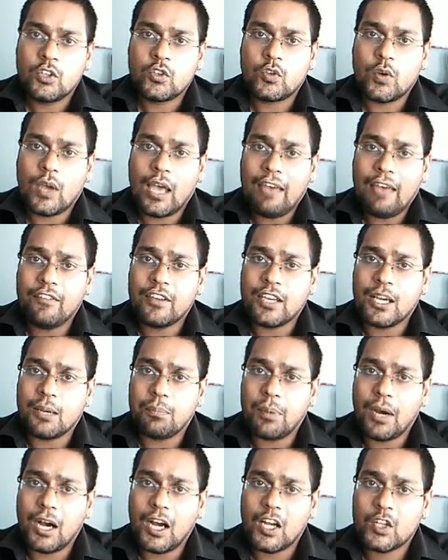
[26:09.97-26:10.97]
So having
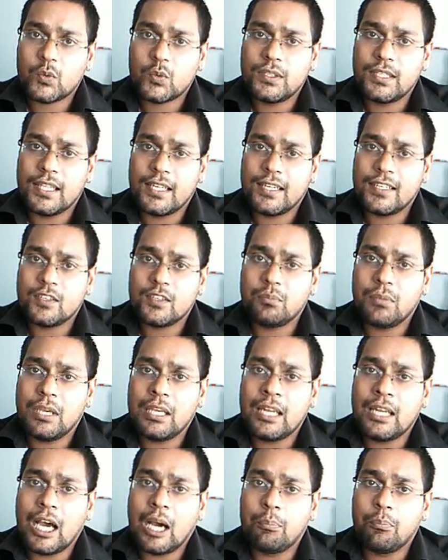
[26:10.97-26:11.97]
a password that is
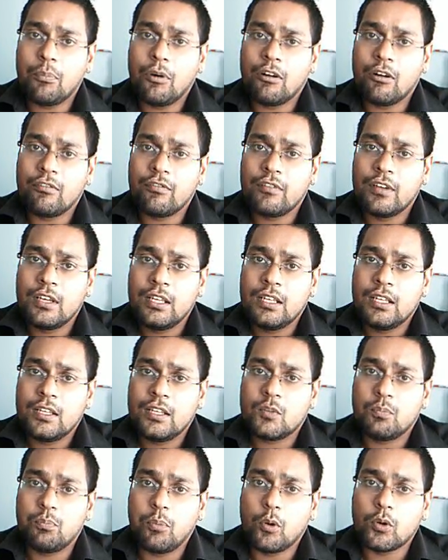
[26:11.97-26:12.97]
made up of
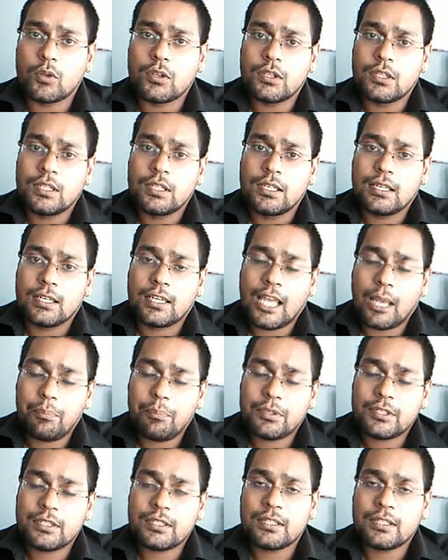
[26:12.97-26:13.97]
both
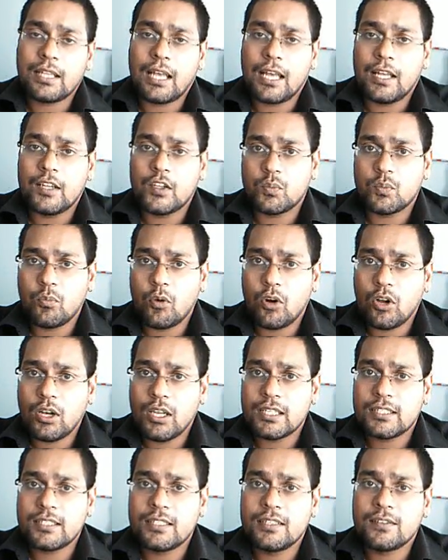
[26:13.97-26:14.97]
capital and
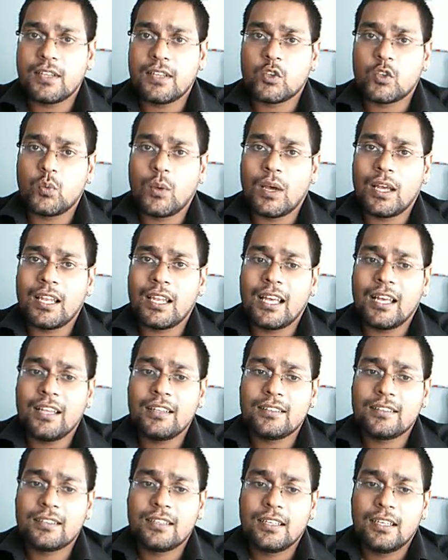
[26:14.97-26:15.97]
small letters as well
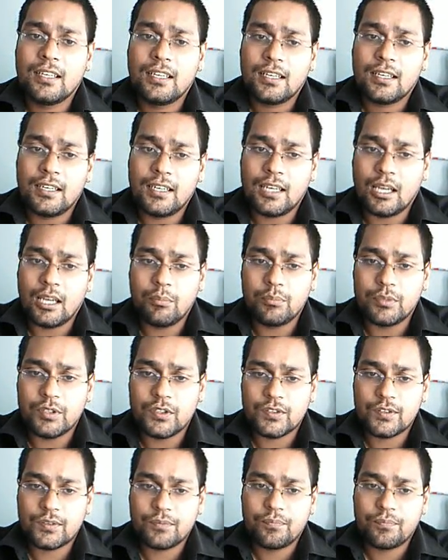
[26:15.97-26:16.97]
as
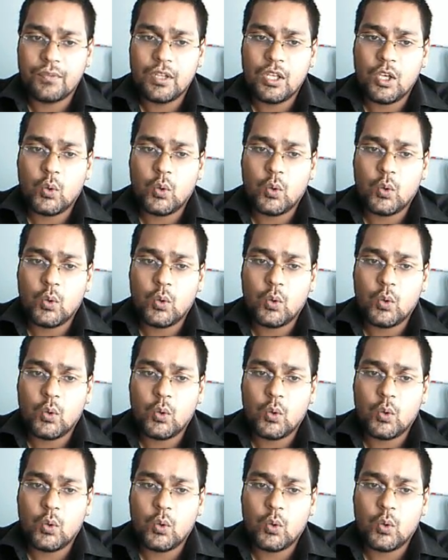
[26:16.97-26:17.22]
numbers.